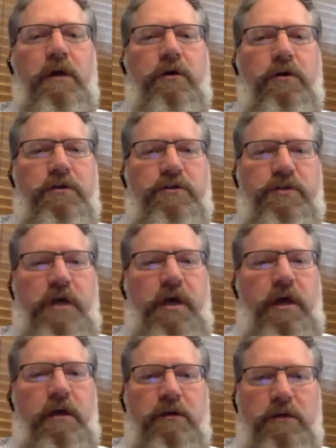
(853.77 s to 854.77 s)
It could
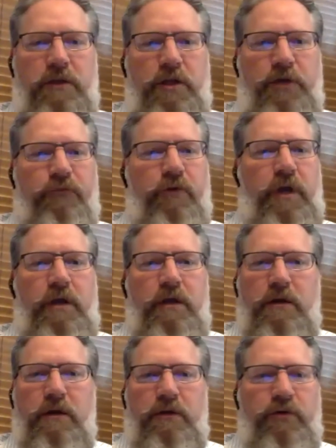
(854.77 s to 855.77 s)
say delivery,
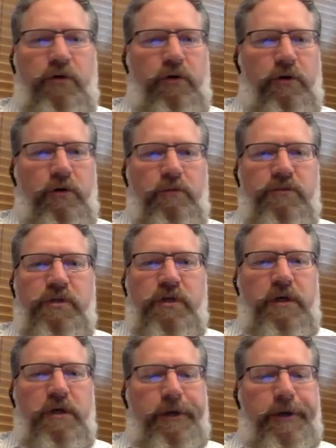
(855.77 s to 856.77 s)
terms,
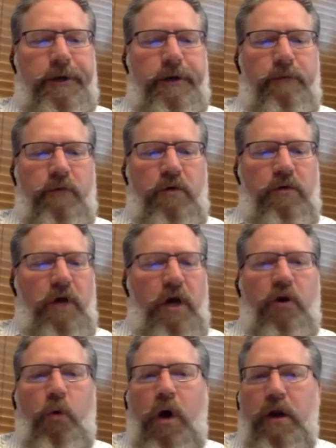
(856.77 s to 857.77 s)
a
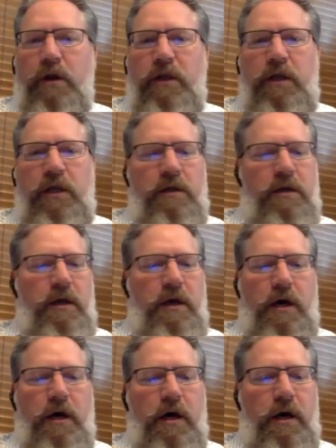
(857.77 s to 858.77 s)
quantity.
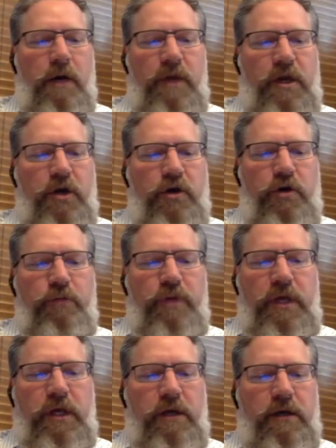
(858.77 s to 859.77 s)
It could
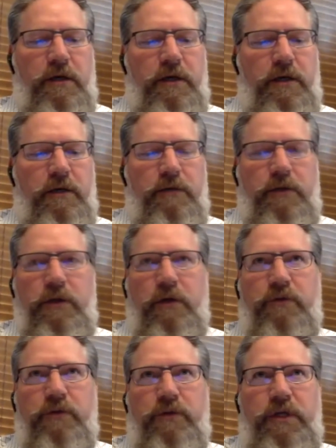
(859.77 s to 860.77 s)
be,
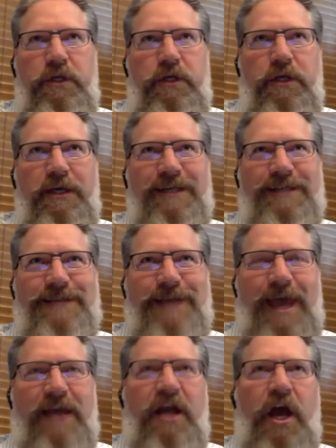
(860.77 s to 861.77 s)
the
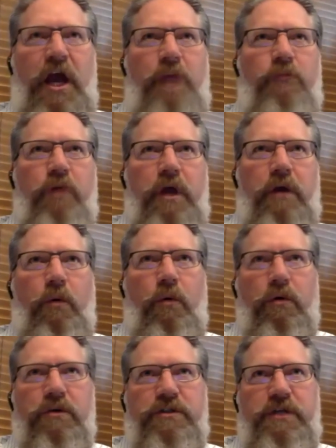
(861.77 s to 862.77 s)
exact hybrid
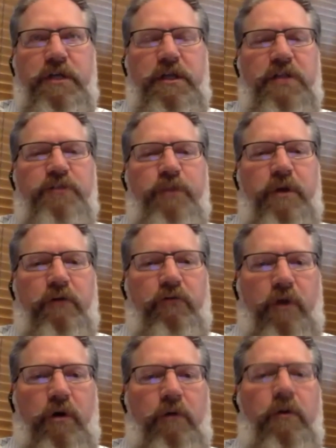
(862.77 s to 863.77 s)
or seed that's been
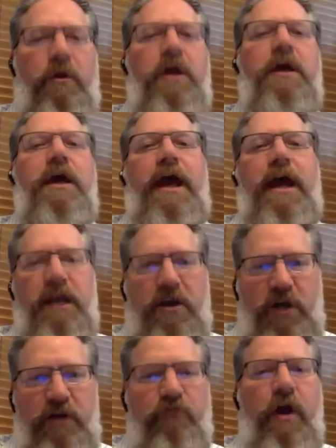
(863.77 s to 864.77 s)
grown. And it
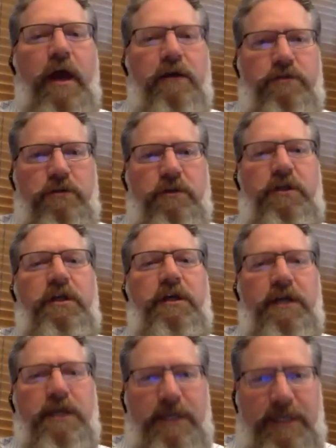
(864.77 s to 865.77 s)
contractually
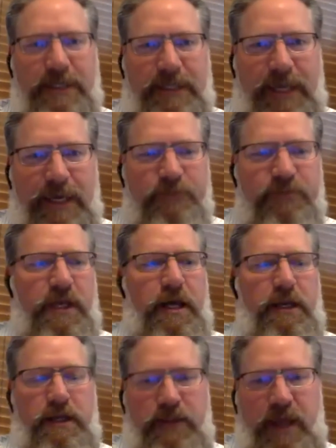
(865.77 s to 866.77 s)
hits
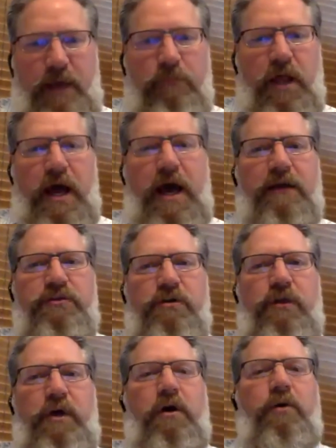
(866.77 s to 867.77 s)
that in that block
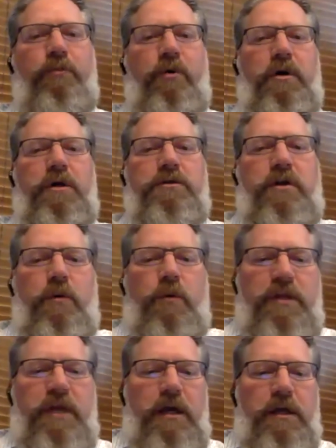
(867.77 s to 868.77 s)
so that all parties know
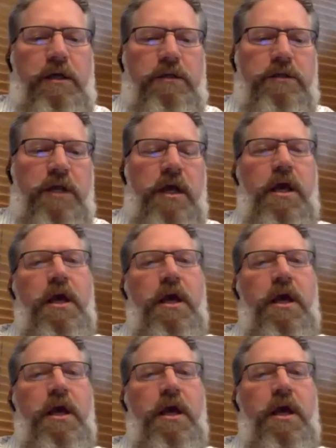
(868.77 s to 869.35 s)
what that is.